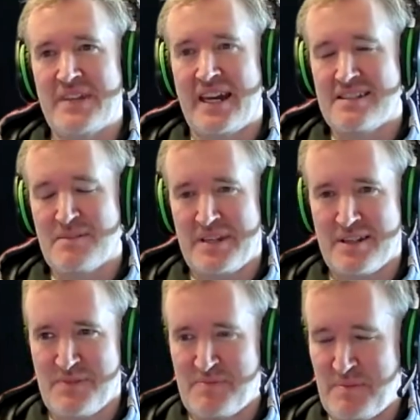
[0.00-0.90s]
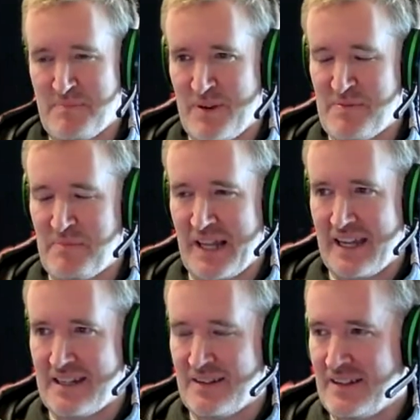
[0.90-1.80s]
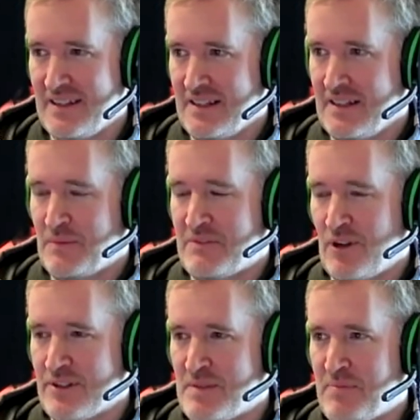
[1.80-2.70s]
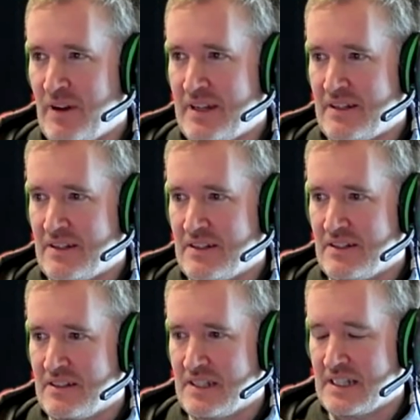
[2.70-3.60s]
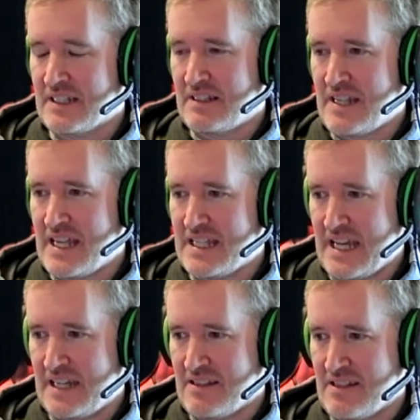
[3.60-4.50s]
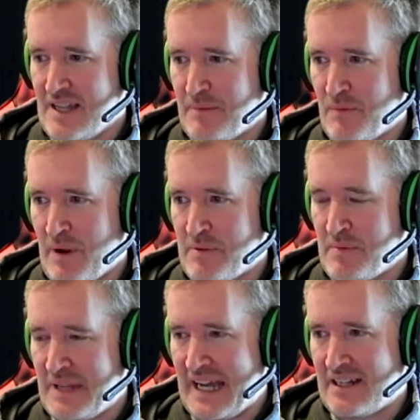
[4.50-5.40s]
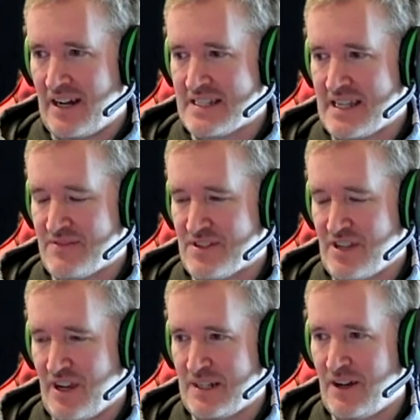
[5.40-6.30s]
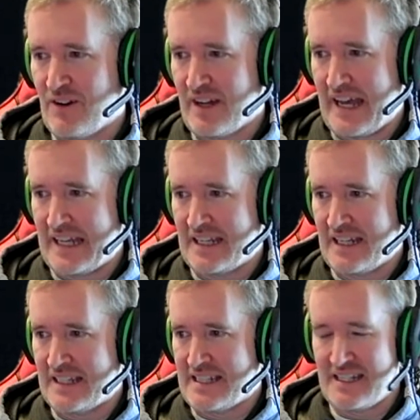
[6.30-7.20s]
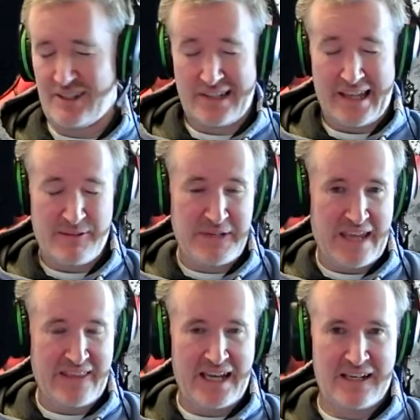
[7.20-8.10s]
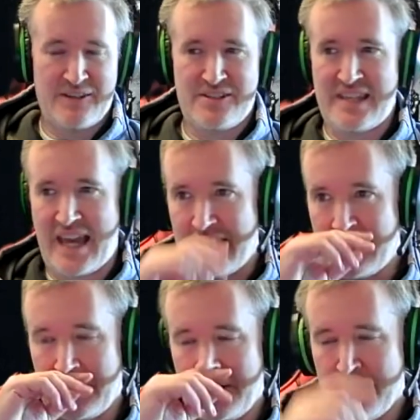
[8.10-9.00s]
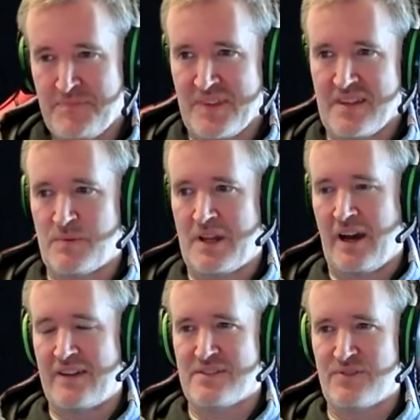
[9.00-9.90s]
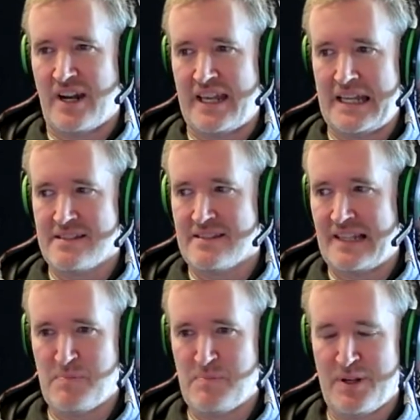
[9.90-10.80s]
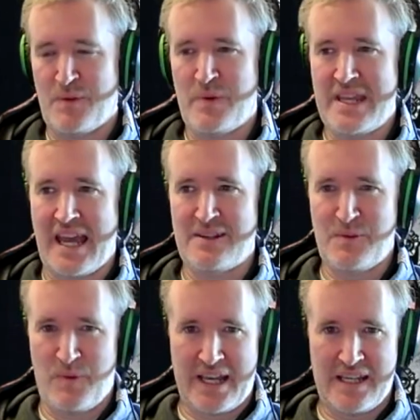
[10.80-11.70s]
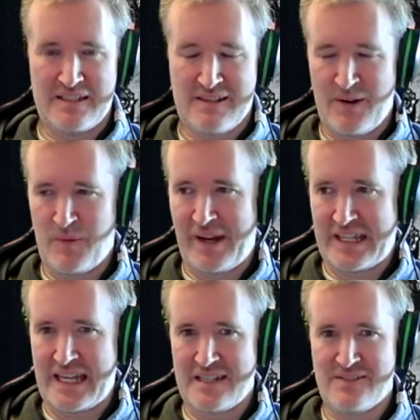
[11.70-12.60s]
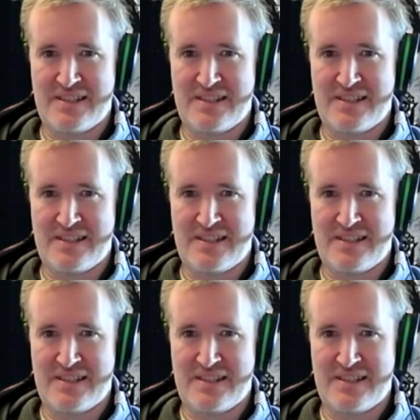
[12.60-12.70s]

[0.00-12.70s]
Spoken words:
so because we've been playing, we've got to the point near the end of the summer where we've been playing ISS for so long, and it didn't look like we were getting that close to the end. So we kind of said, right, let's book a weekend away. Let's go away at the end of